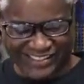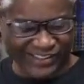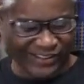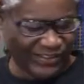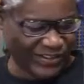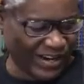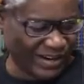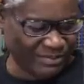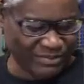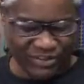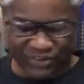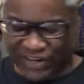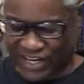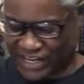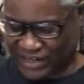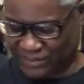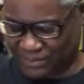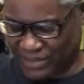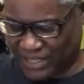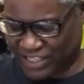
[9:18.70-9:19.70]
so I'm
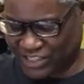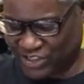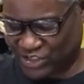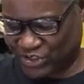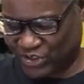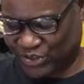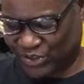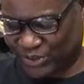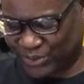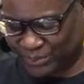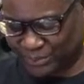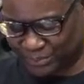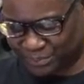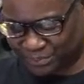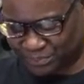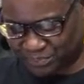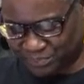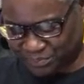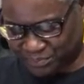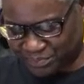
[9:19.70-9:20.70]
trying to make sure.
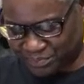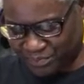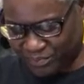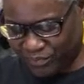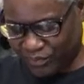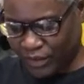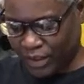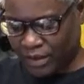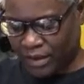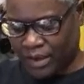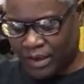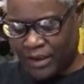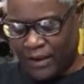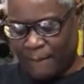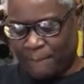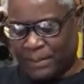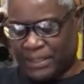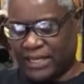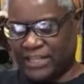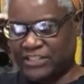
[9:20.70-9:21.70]

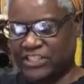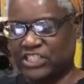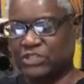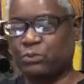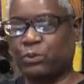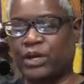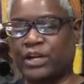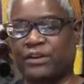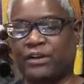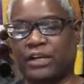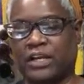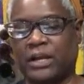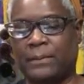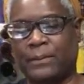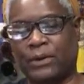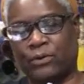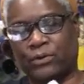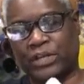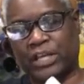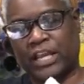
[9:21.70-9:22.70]
But I just want to come
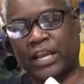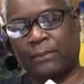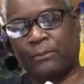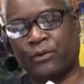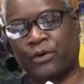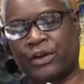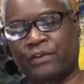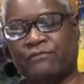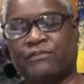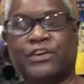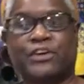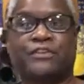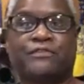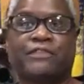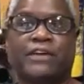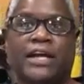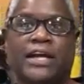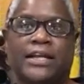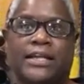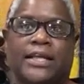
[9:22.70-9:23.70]
on camera and
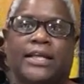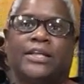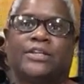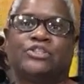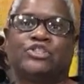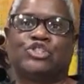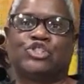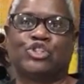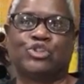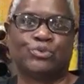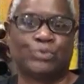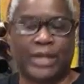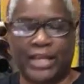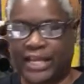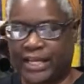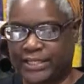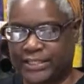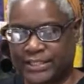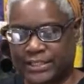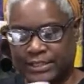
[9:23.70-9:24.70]
verify that June
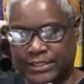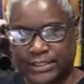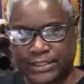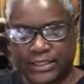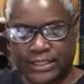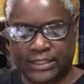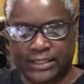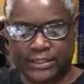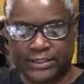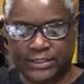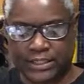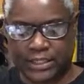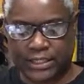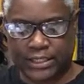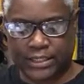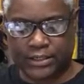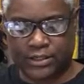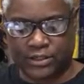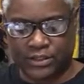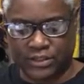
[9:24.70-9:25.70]
Hanson did
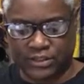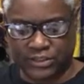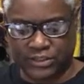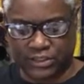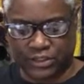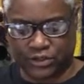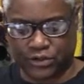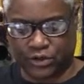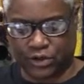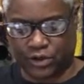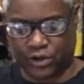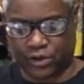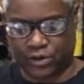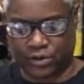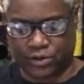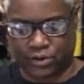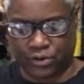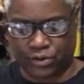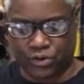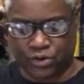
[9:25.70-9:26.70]
indeed send
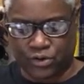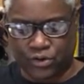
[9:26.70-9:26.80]
her,